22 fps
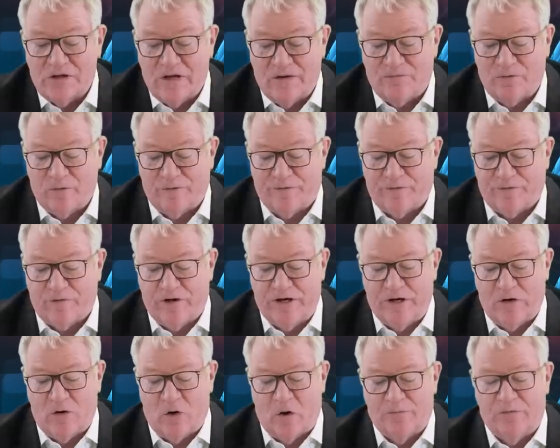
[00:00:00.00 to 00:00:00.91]
if you're
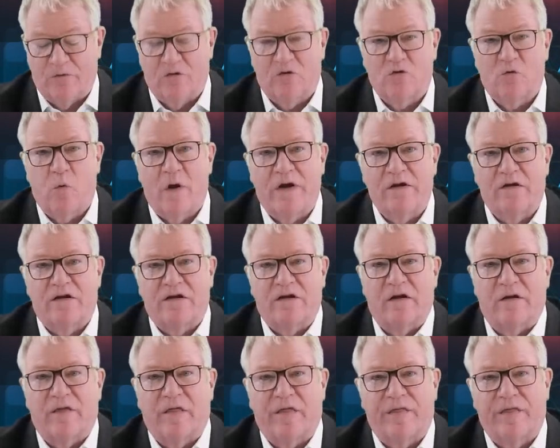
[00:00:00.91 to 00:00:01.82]
free on the
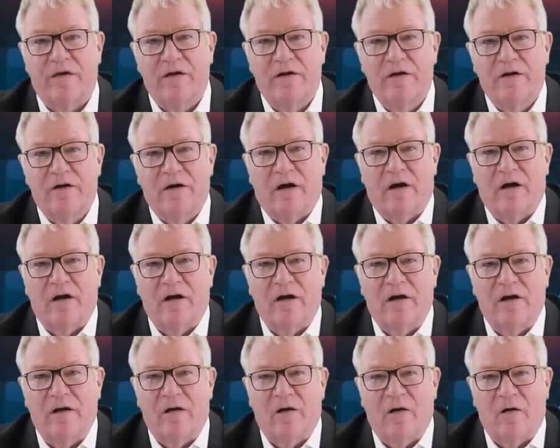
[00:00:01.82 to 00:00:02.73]
20th
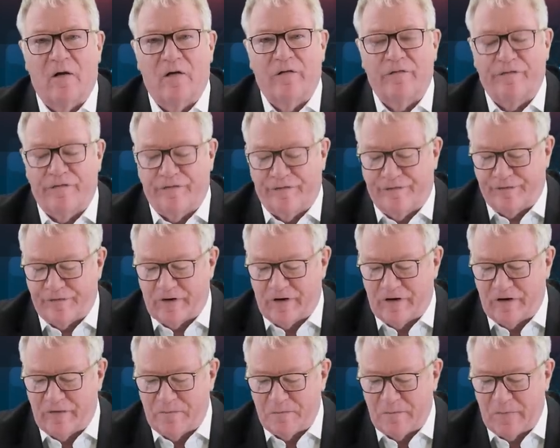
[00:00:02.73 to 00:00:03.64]
of
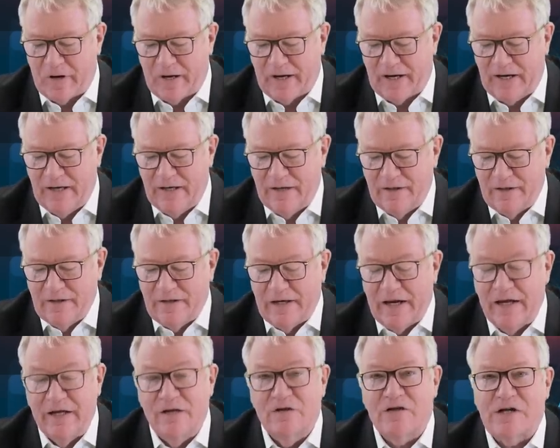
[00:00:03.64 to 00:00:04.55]
May
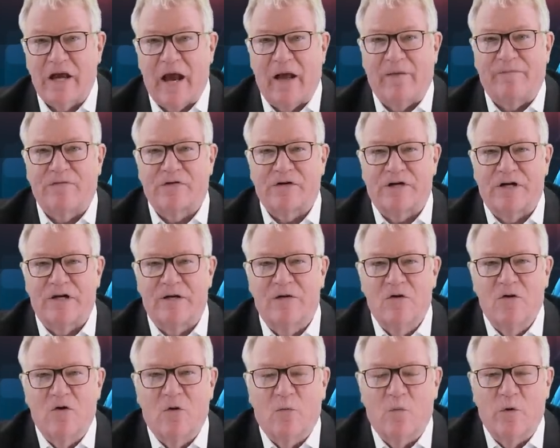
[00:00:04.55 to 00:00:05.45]
in Southsea,
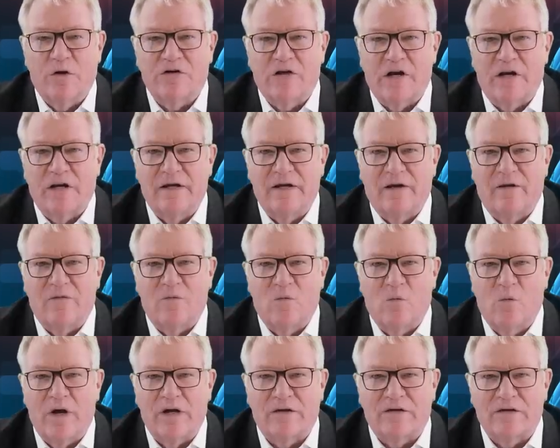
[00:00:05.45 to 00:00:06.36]
we'll tell you
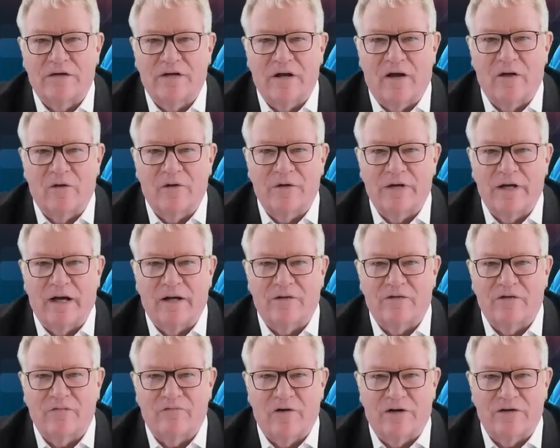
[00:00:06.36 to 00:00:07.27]
where to go and how
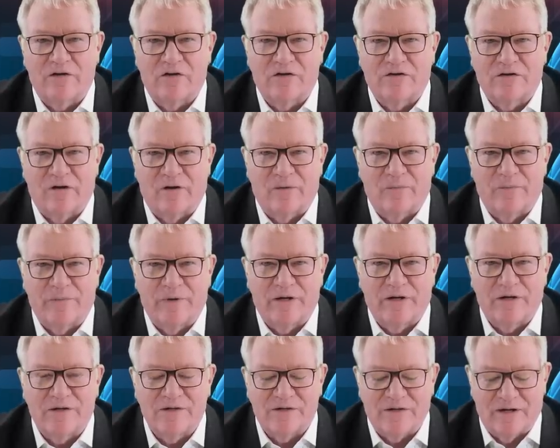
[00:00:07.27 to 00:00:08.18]
to register,
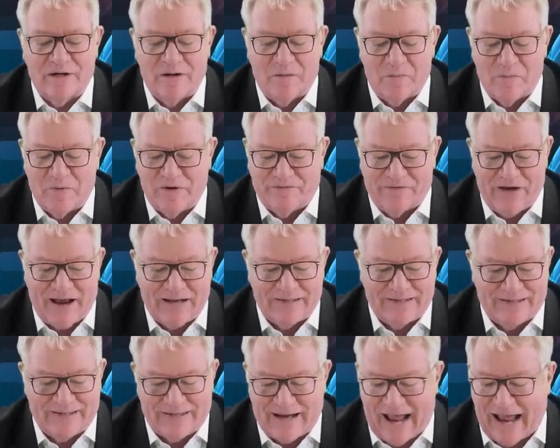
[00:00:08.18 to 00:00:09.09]
because it'd be
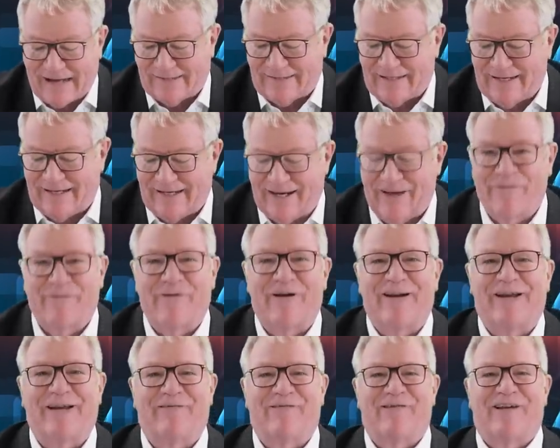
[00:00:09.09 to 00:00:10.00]
fantastic. It'd
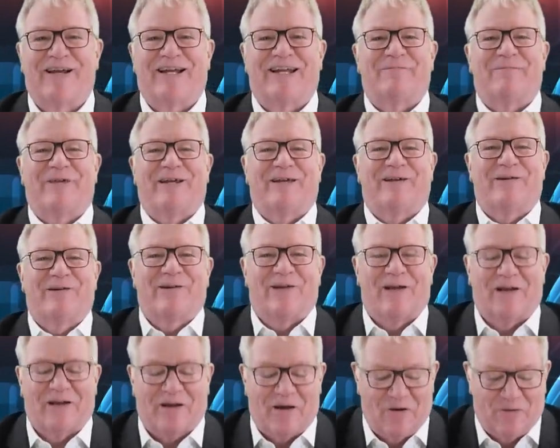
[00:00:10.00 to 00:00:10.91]
really, really be good.
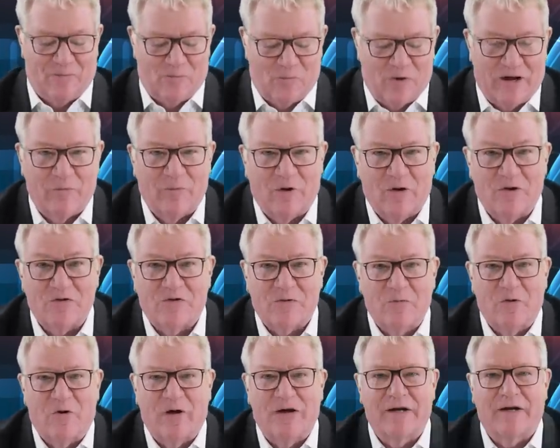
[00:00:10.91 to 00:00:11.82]
I can't wait. We've got
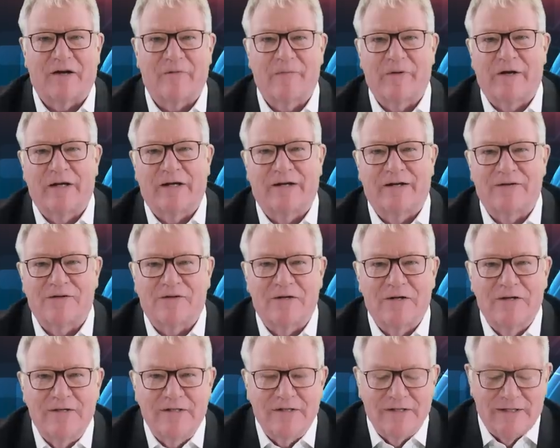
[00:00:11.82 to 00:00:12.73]
some great comedians
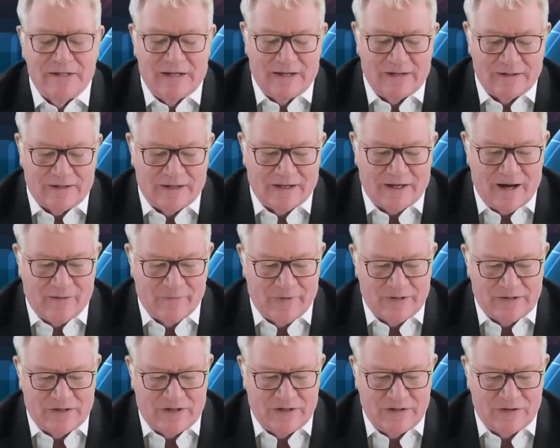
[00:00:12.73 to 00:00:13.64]
to come
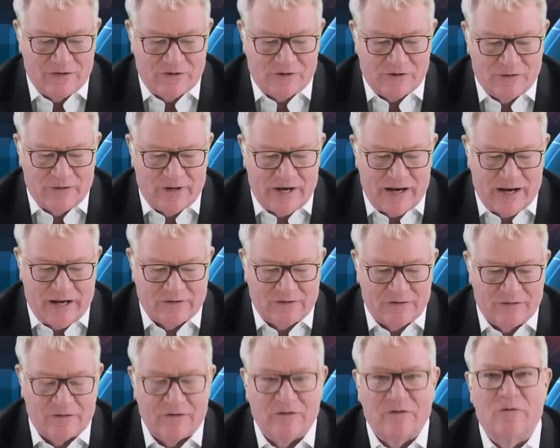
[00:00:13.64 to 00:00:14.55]
and teach you how
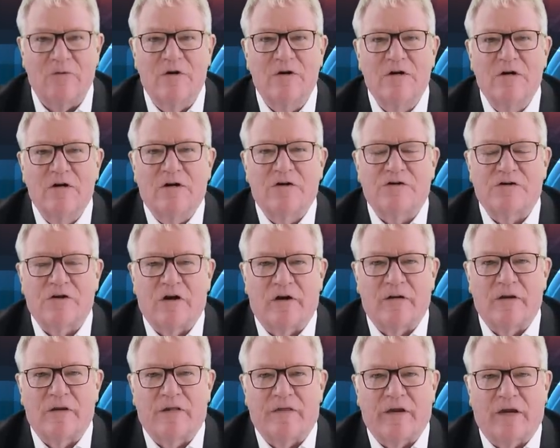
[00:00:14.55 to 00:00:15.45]
to do
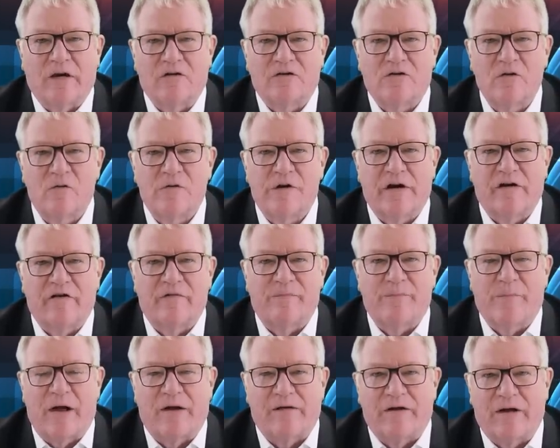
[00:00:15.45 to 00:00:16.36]
certain things. Talking
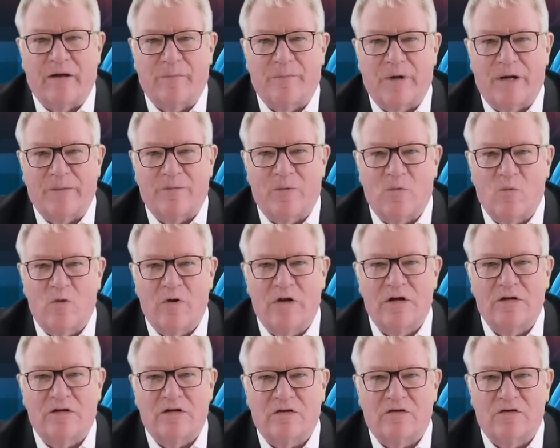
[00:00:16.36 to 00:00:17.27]
of budding people,
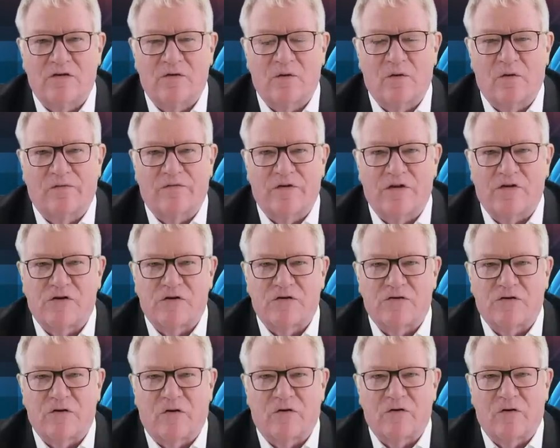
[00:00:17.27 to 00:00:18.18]
what is this
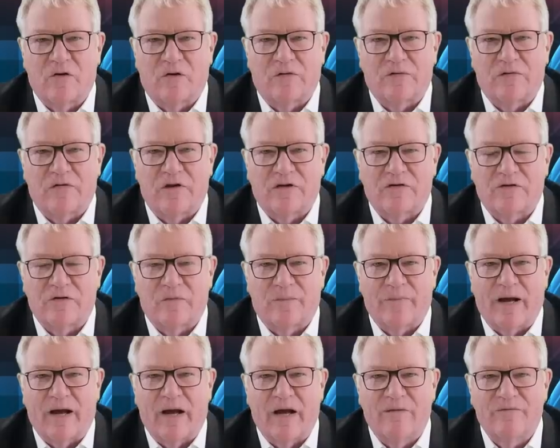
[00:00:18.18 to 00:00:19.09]
Eurovision Song Contest
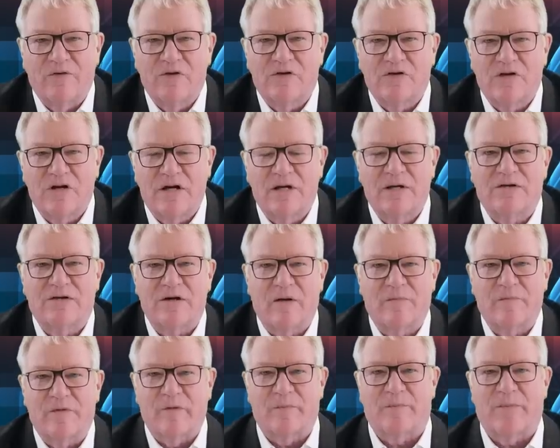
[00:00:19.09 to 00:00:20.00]
about? Have you seen
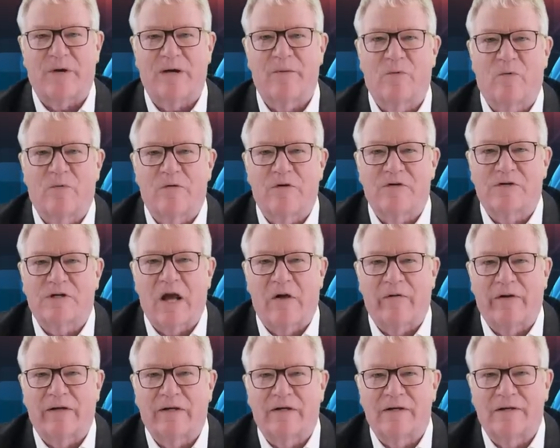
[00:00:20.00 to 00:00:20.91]
some of the people that's
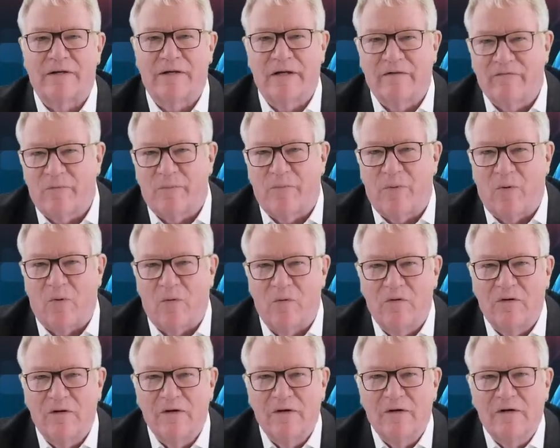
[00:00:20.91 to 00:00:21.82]
going to
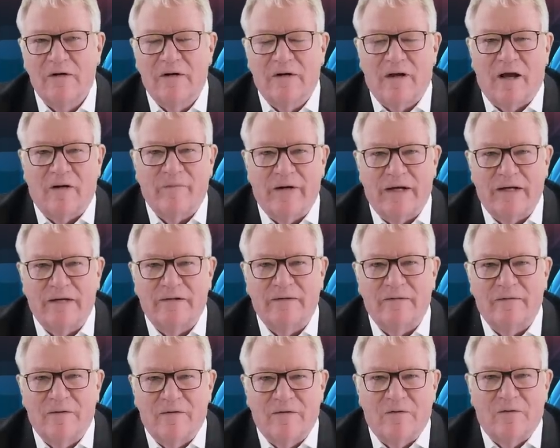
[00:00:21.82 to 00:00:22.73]
Liverpool? I
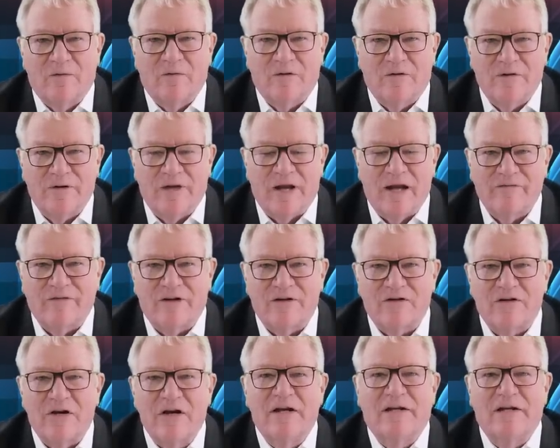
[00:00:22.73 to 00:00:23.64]
mean, good
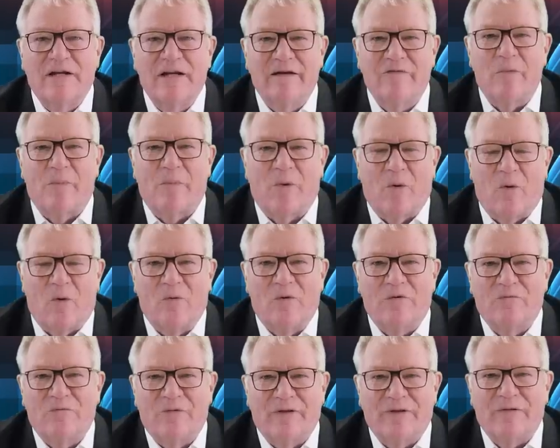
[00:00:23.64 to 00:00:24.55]
heavens,
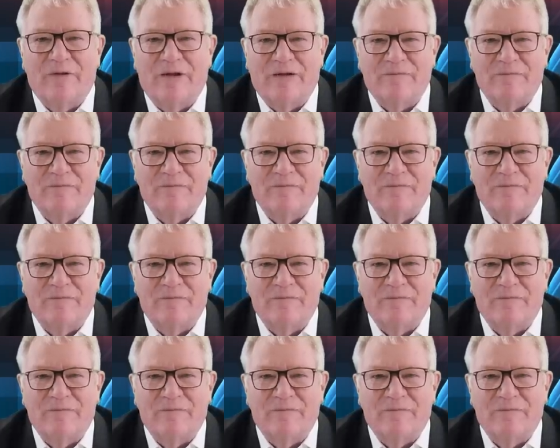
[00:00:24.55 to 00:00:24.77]
Liverpool. Well,